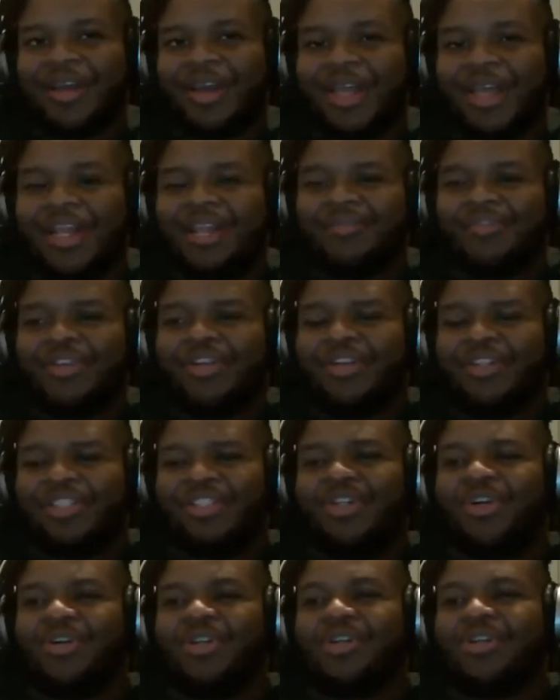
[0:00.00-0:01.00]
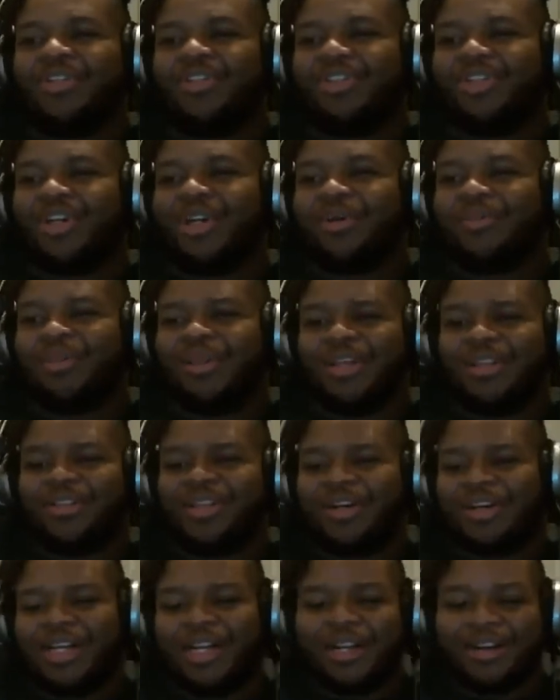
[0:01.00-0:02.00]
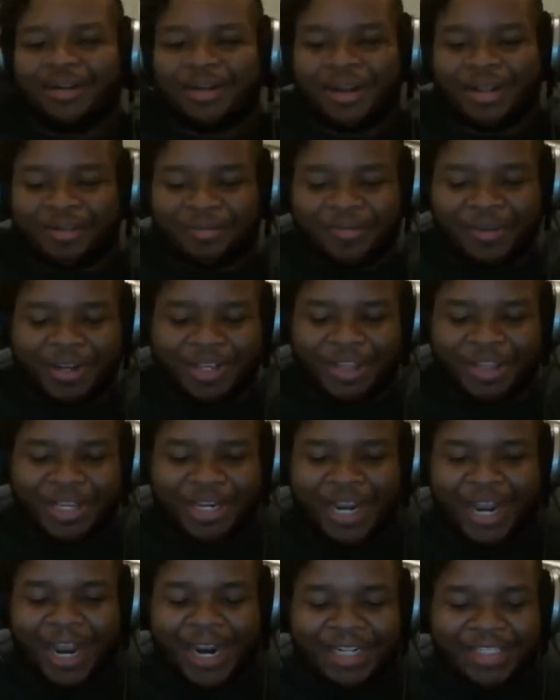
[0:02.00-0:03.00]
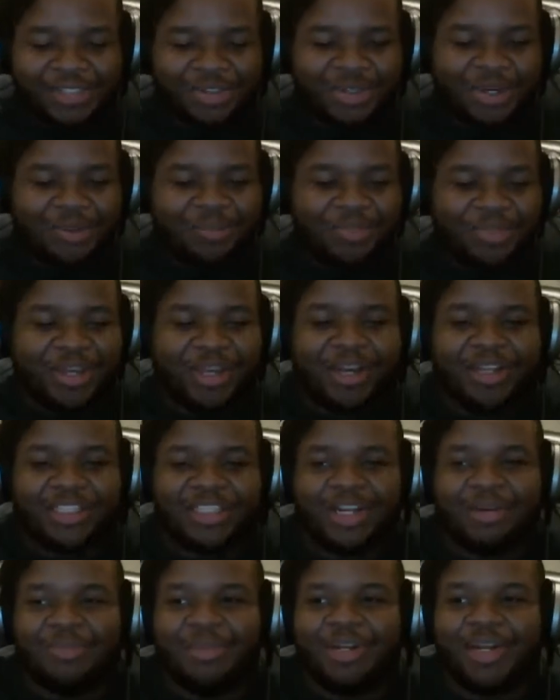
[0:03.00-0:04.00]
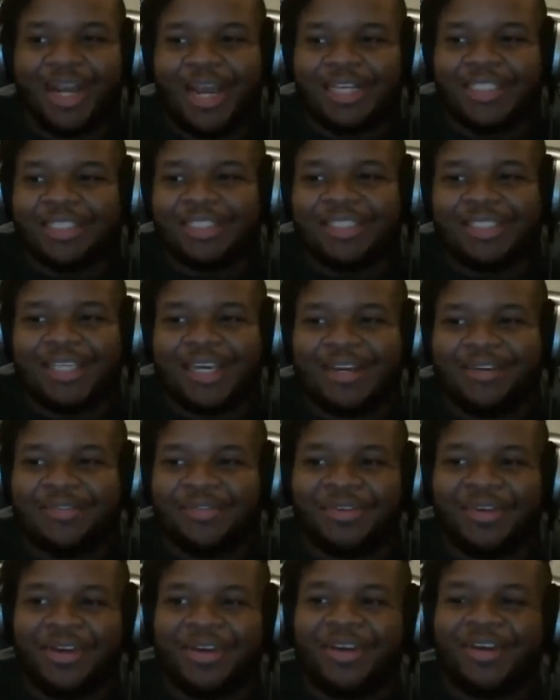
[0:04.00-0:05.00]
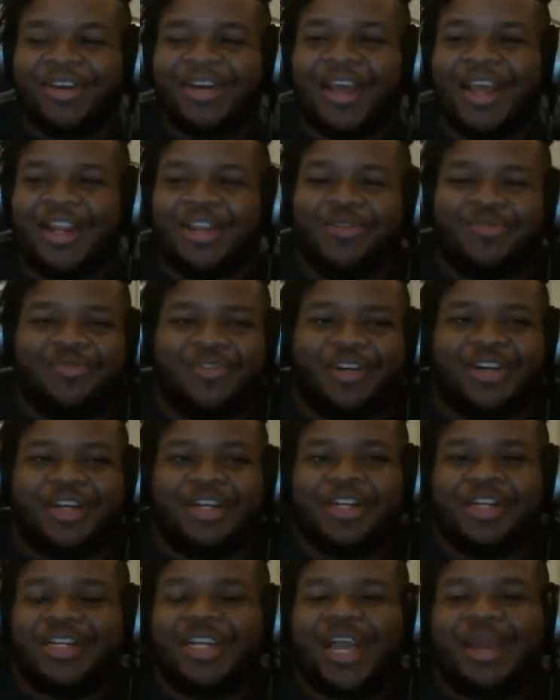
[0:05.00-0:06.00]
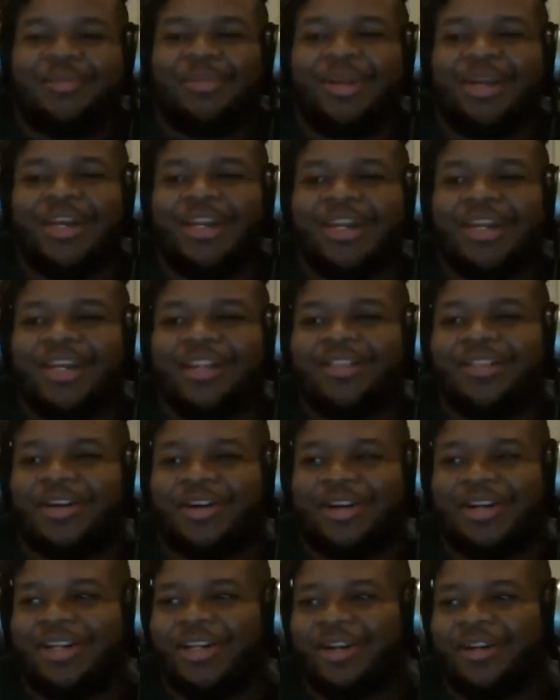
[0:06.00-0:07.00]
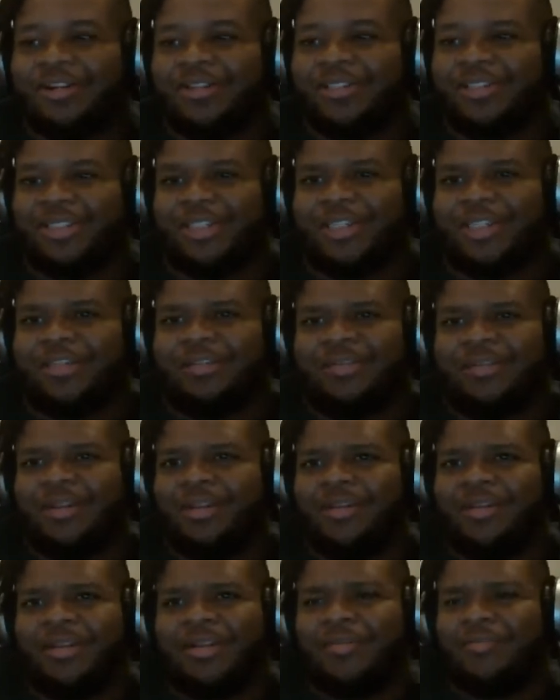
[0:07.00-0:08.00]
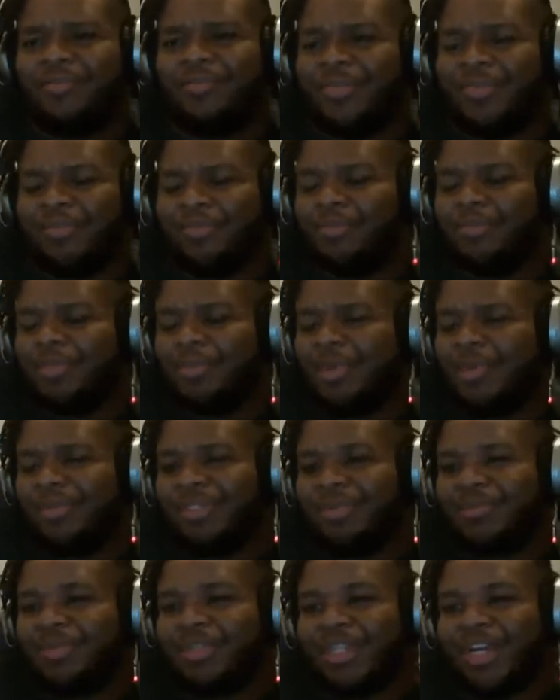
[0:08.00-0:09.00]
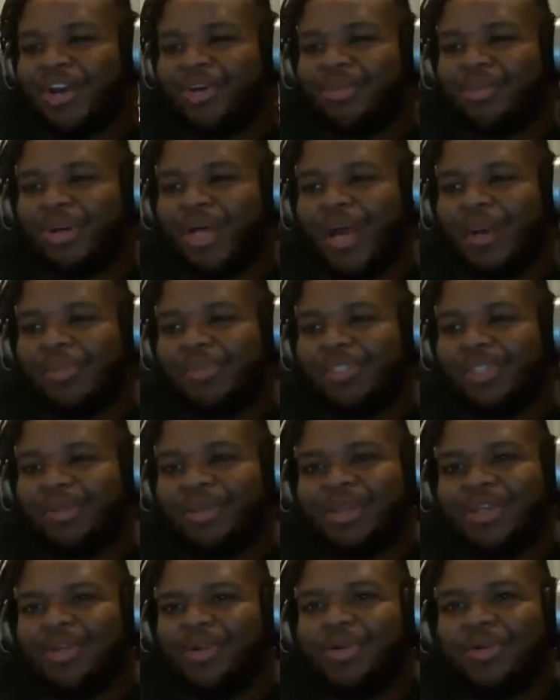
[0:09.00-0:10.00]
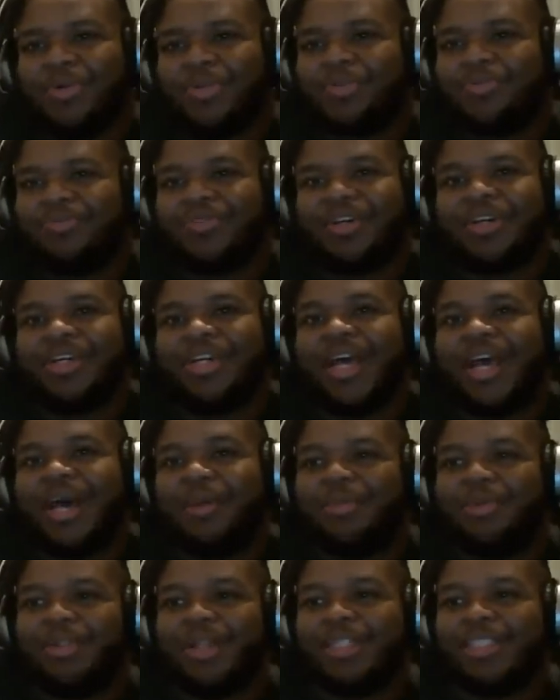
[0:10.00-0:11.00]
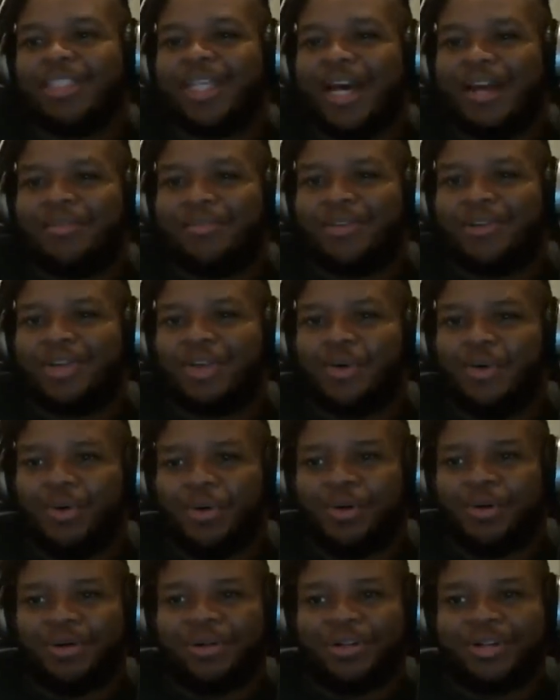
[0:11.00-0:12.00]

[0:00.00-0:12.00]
And even just your little jerk, they they're getting a fucking thing of ice cream, thinking it's gonna be nice and safe, and you fucking contaminated it, and they're gonna get all sick. Maybe something terrible happens, They're like you don't know what the fuck could happen. That's not cool.